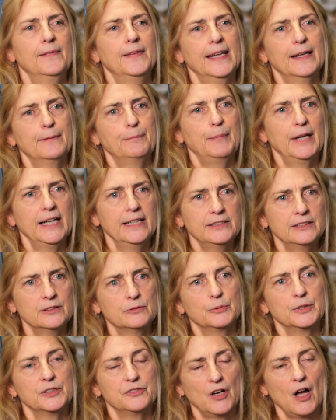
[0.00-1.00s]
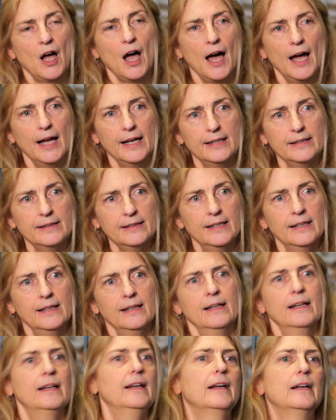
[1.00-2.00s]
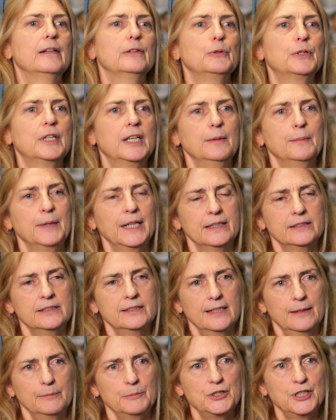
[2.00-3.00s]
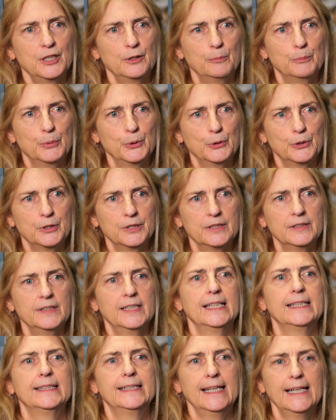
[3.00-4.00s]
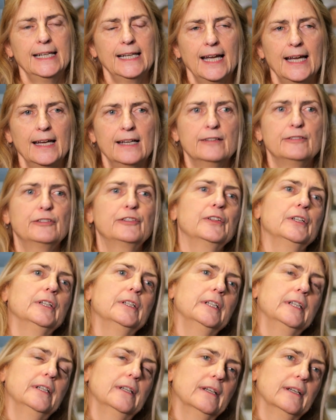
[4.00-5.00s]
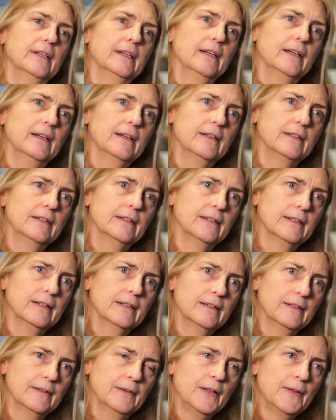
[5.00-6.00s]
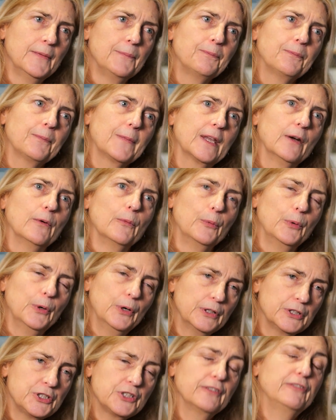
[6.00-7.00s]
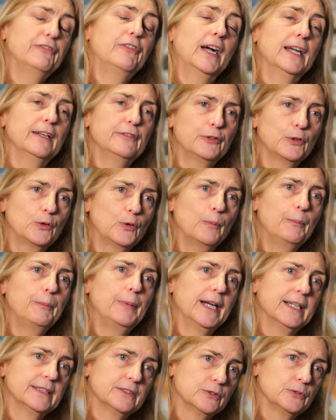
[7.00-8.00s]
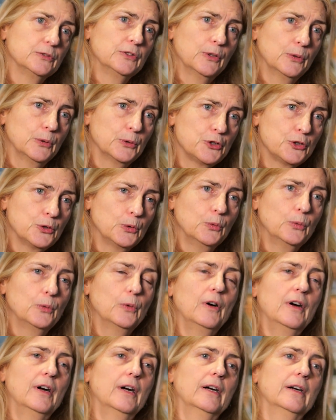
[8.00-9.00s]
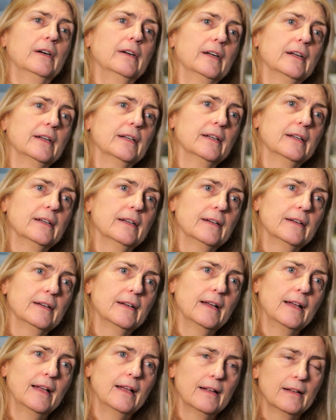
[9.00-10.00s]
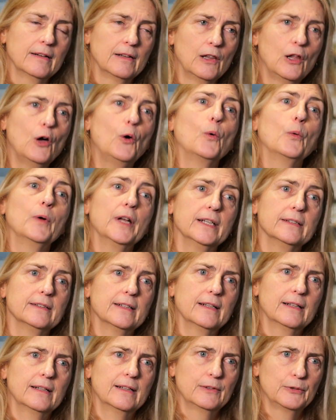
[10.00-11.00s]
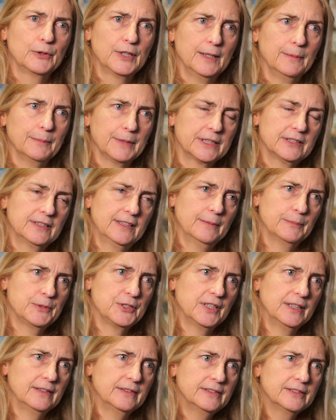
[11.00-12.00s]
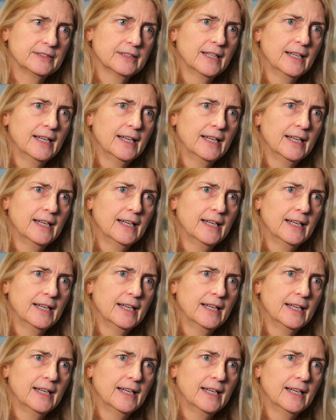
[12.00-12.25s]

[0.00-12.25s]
that patients with a high uh, leukemia stem cell burden, that they have an, uh, an, uh, a worse survival compared to those who are uh, low in the leukemic stem cells.